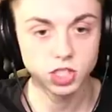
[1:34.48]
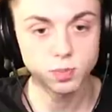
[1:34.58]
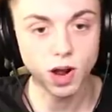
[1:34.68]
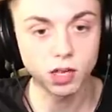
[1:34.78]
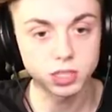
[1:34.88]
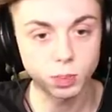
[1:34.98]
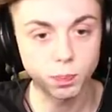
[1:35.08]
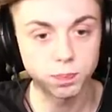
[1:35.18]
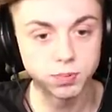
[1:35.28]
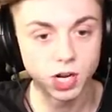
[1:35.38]
The smallest
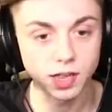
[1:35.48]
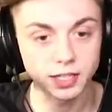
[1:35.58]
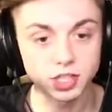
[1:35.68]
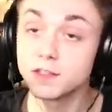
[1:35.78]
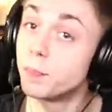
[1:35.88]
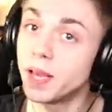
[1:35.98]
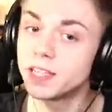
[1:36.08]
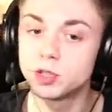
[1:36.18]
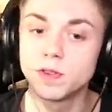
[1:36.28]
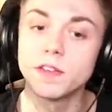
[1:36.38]
collection of
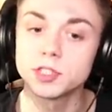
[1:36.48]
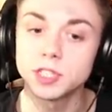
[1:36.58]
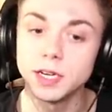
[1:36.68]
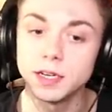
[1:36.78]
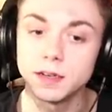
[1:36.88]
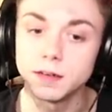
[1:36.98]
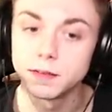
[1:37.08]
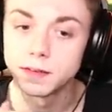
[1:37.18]
pigs you've ever seen.